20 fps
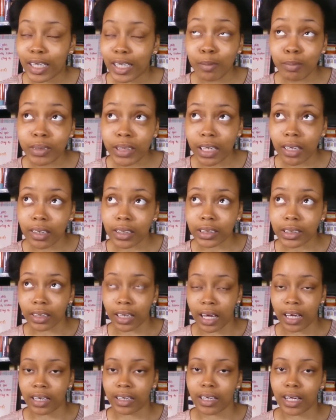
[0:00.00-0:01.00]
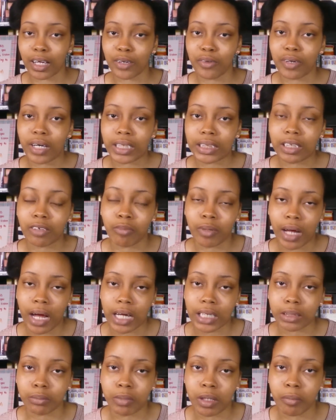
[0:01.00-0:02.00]
keep saying this a lot, and a lot of you guys have been
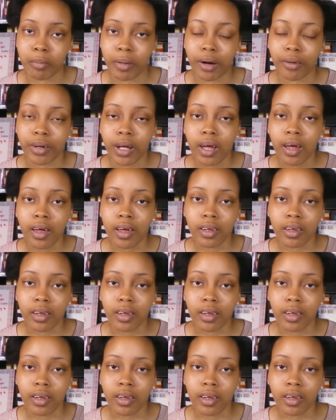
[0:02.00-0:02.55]
asking me about